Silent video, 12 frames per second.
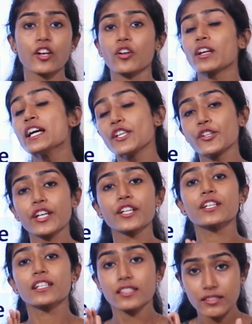or you
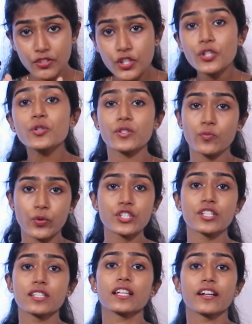can choose
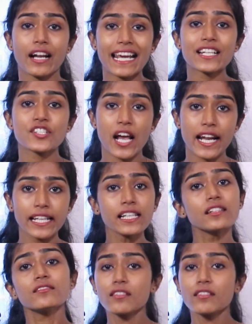which is the right channel